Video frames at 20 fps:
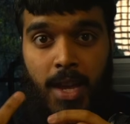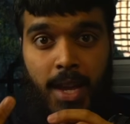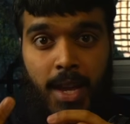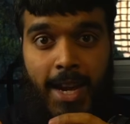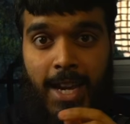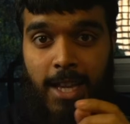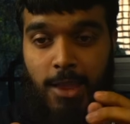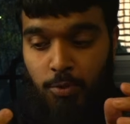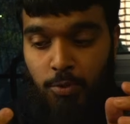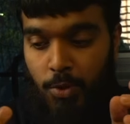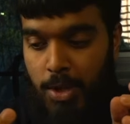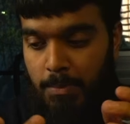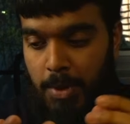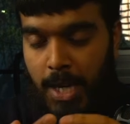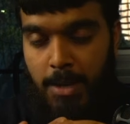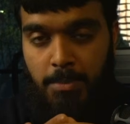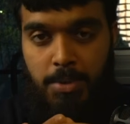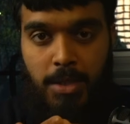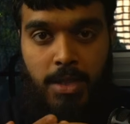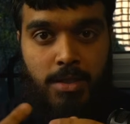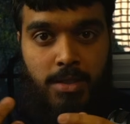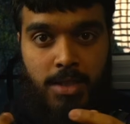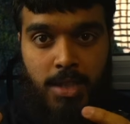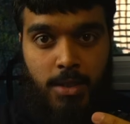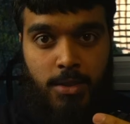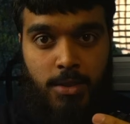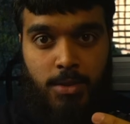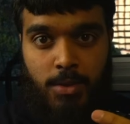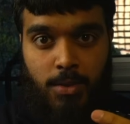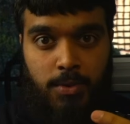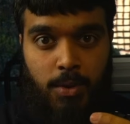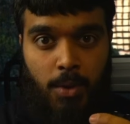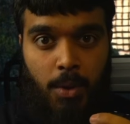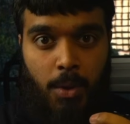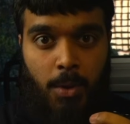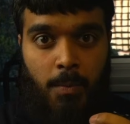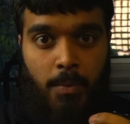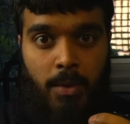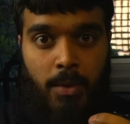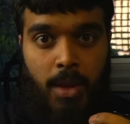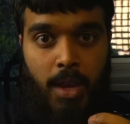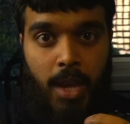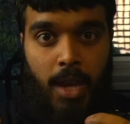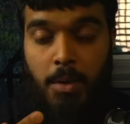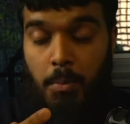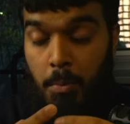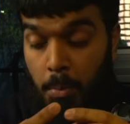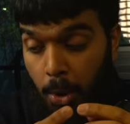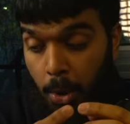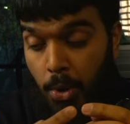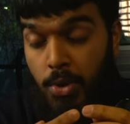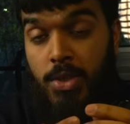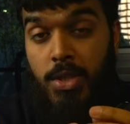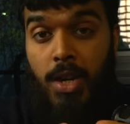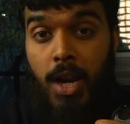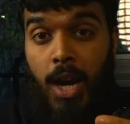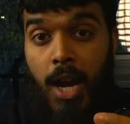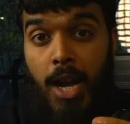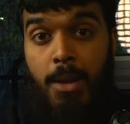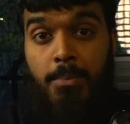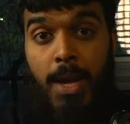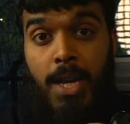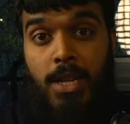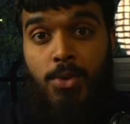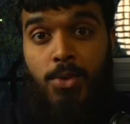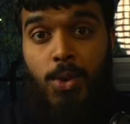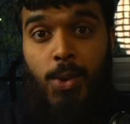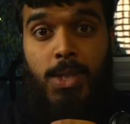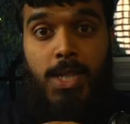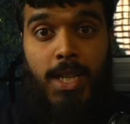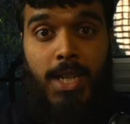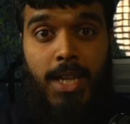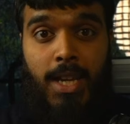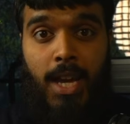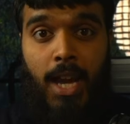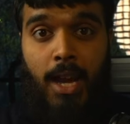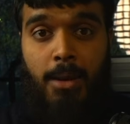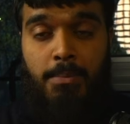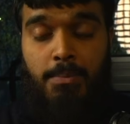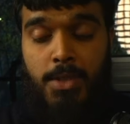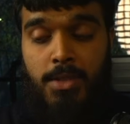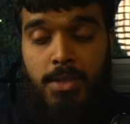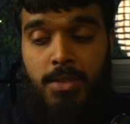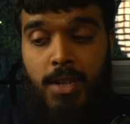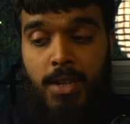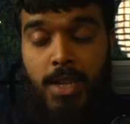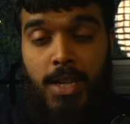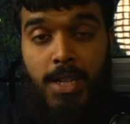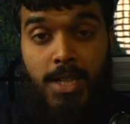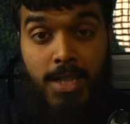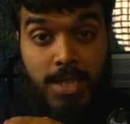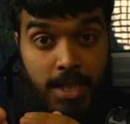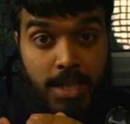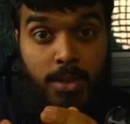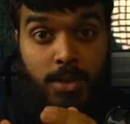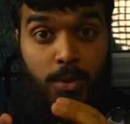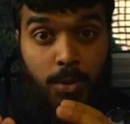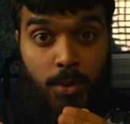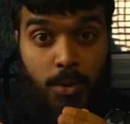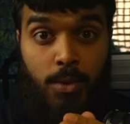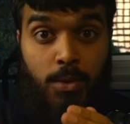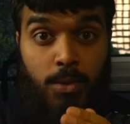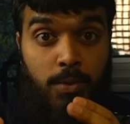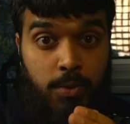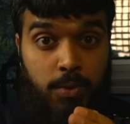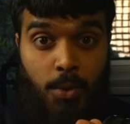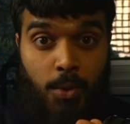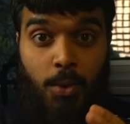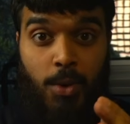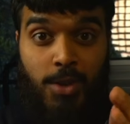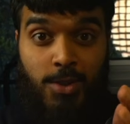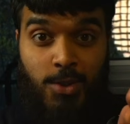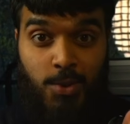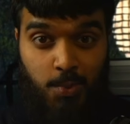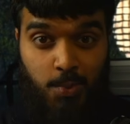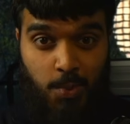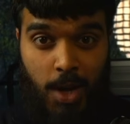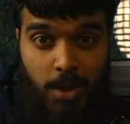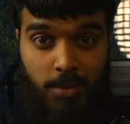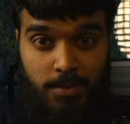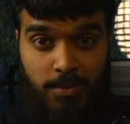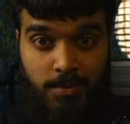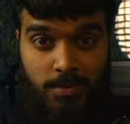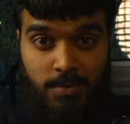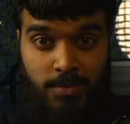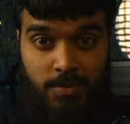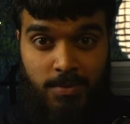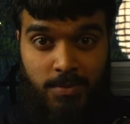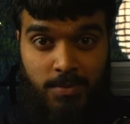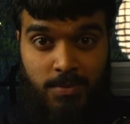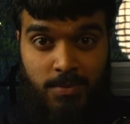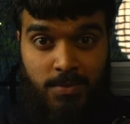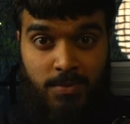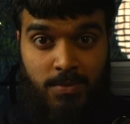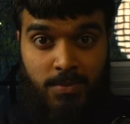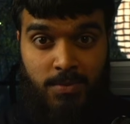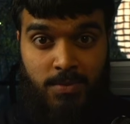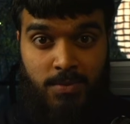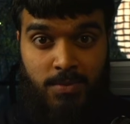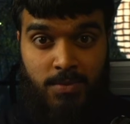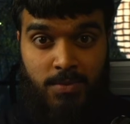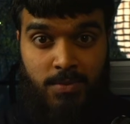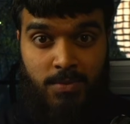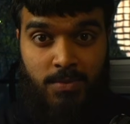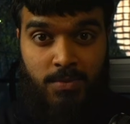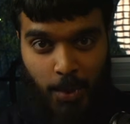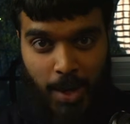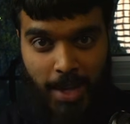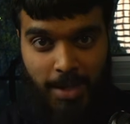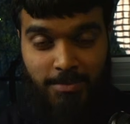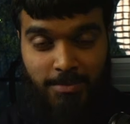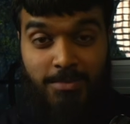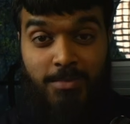A3 paper ticks all 4. And most iPad note-taking apps tick all 4 as well. So Here's the takeaway.